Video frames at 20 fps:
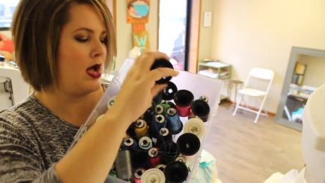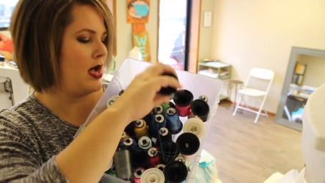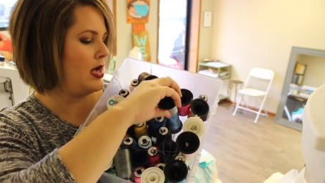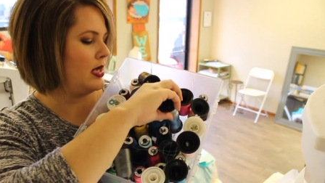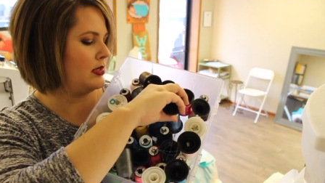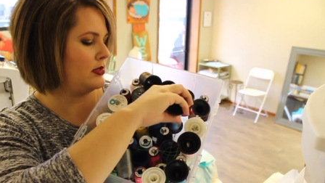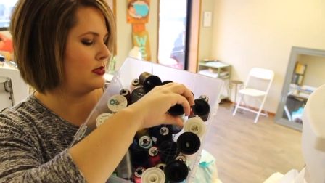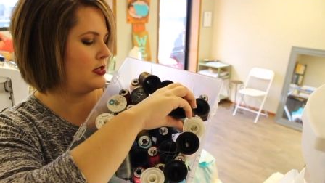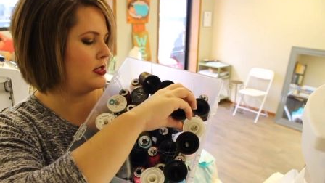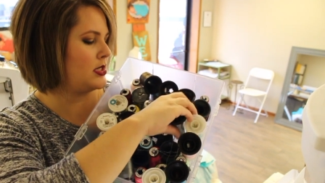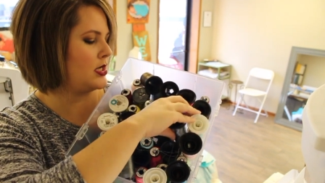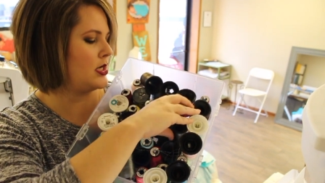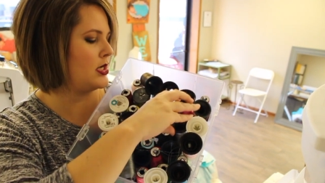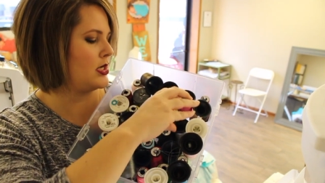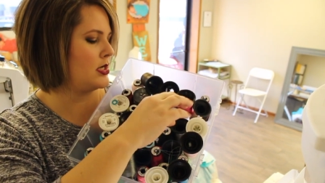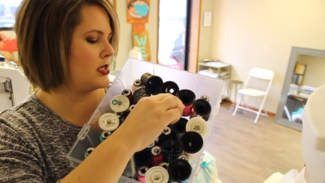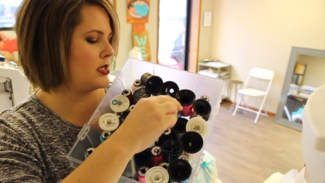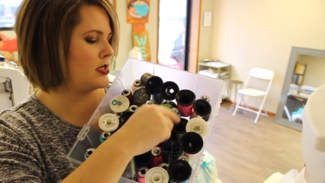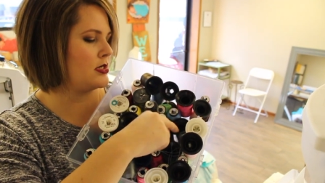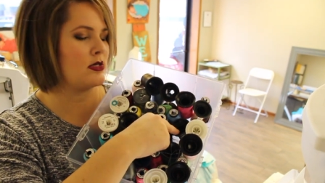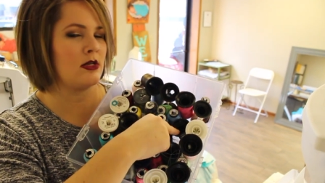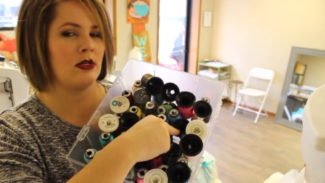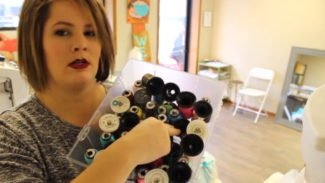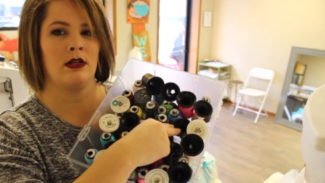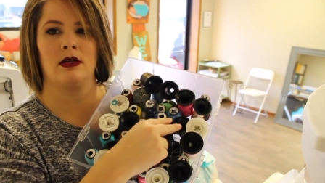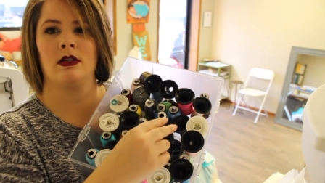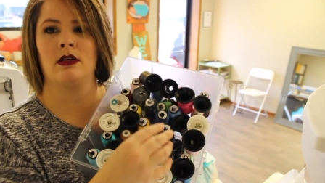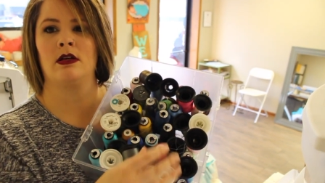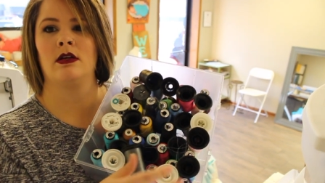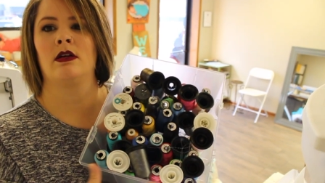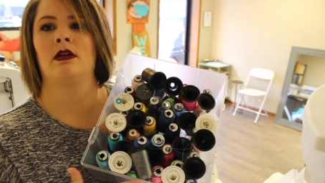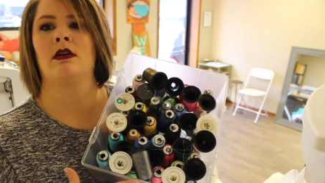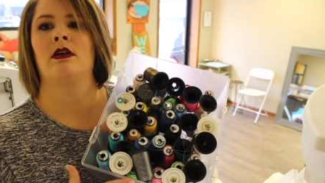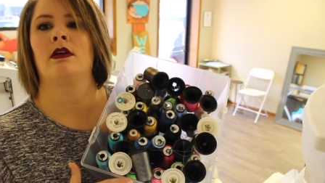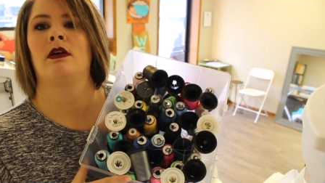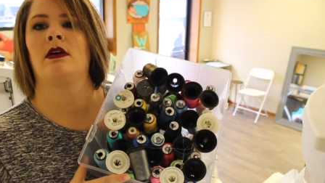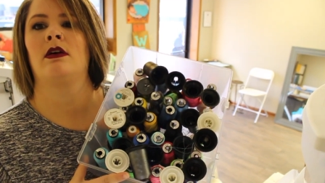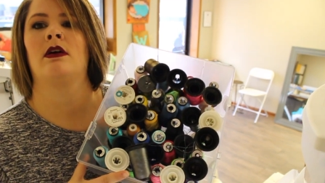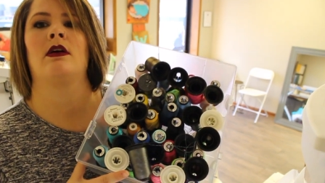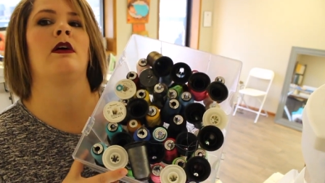I'll turn
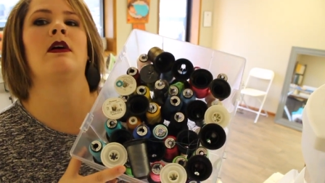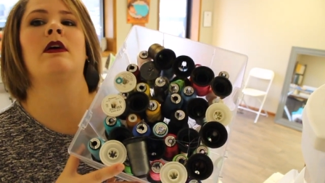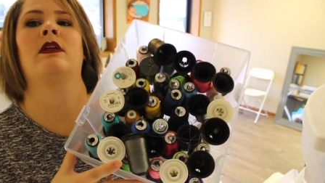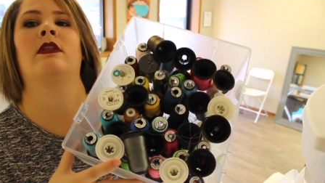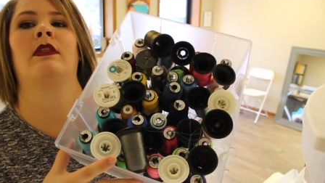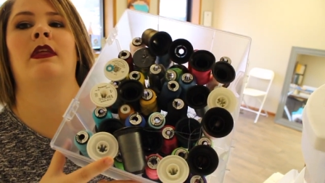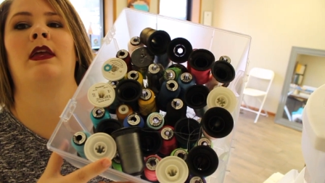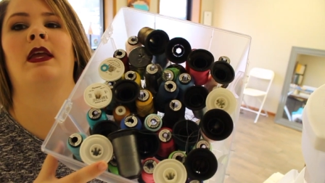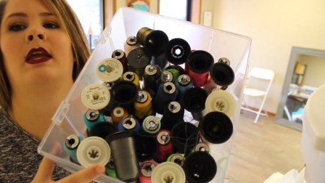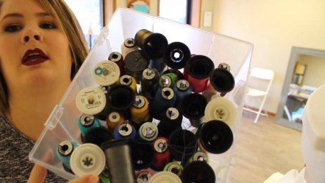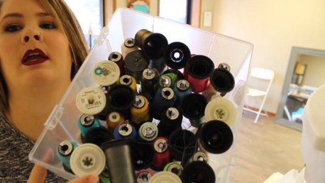the